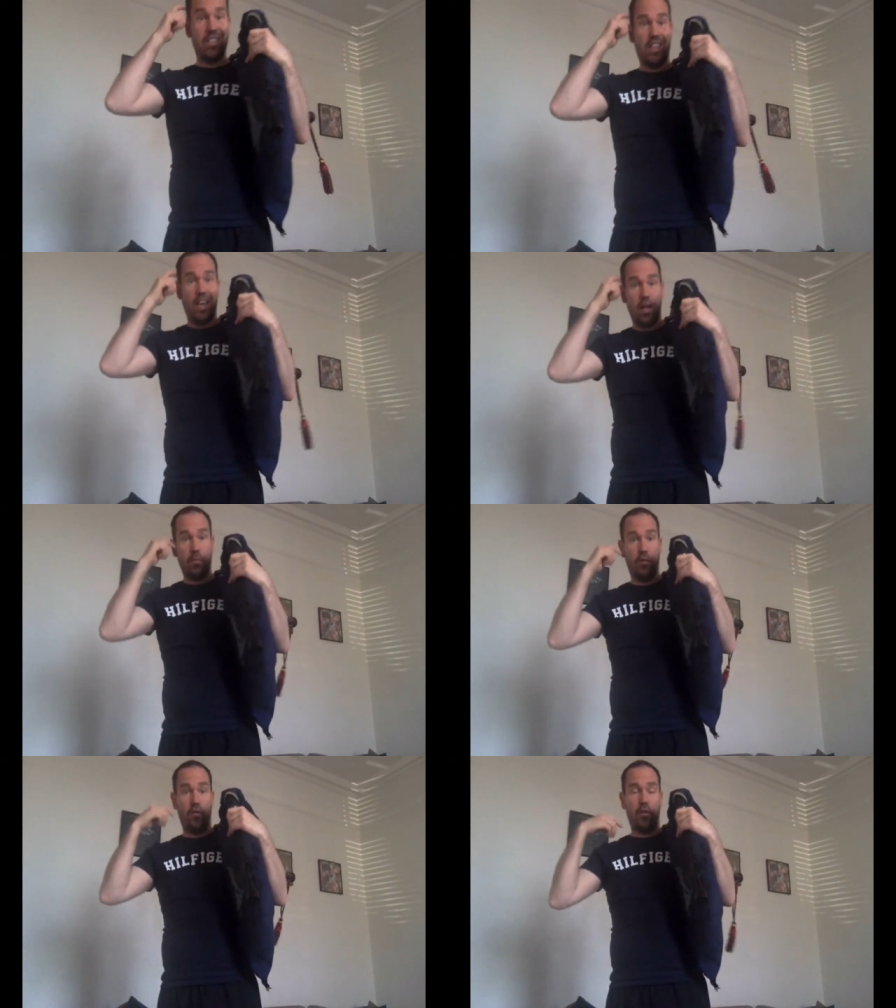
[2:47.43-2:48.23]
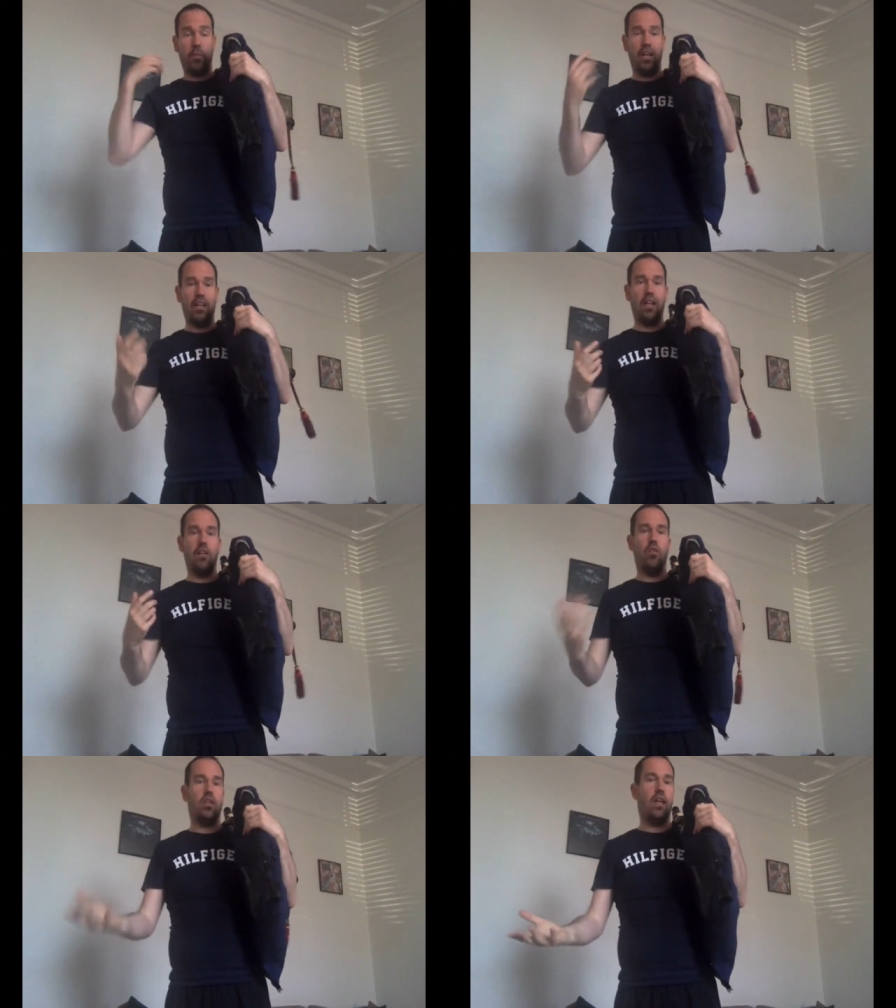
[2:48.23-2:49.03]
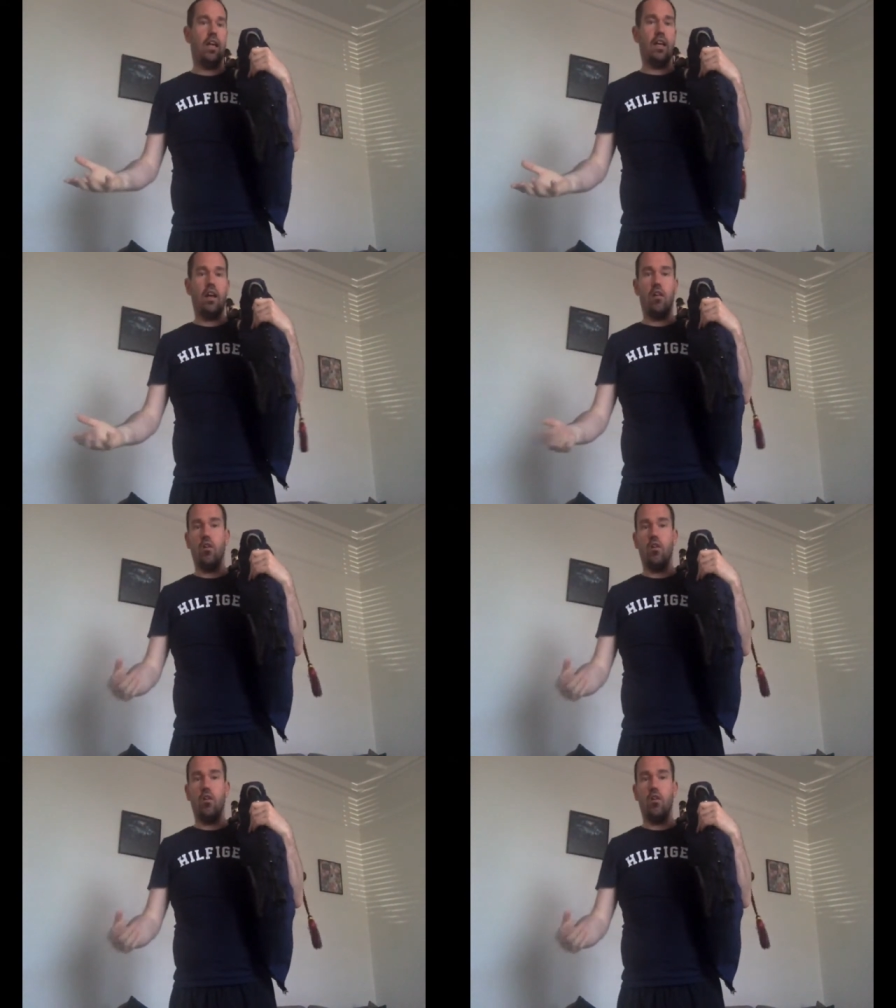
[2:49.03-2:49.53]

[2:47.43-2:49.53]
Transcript: the help of a parent or carer